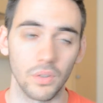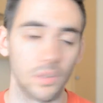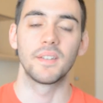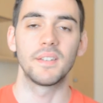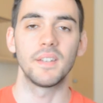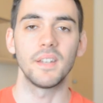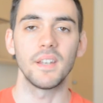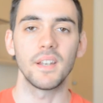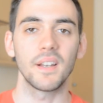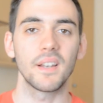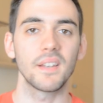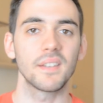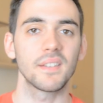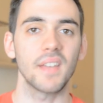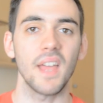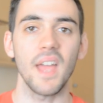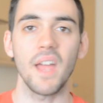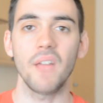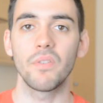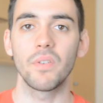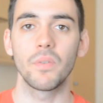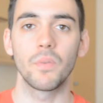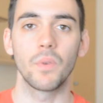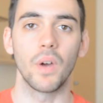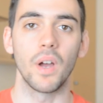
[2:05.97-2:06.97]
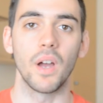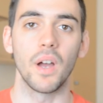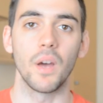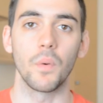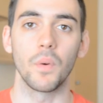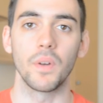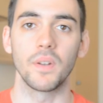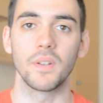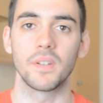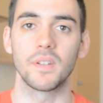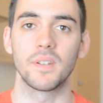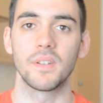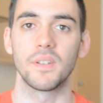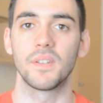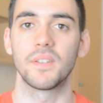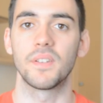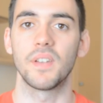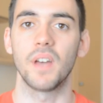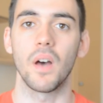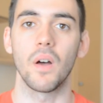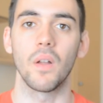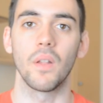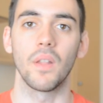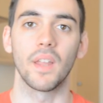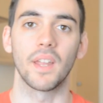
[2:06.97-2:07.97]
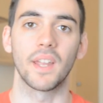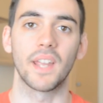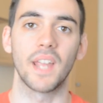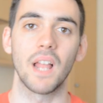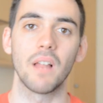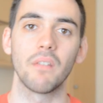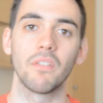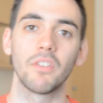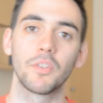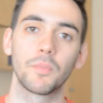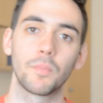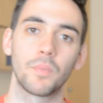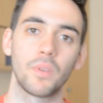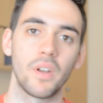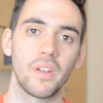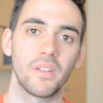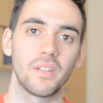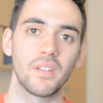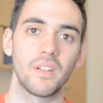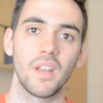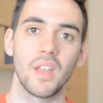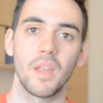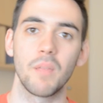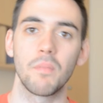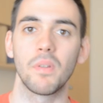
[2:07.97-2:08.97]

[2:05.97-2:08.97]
Singers everywhere wanted to sound like Elvis Presley,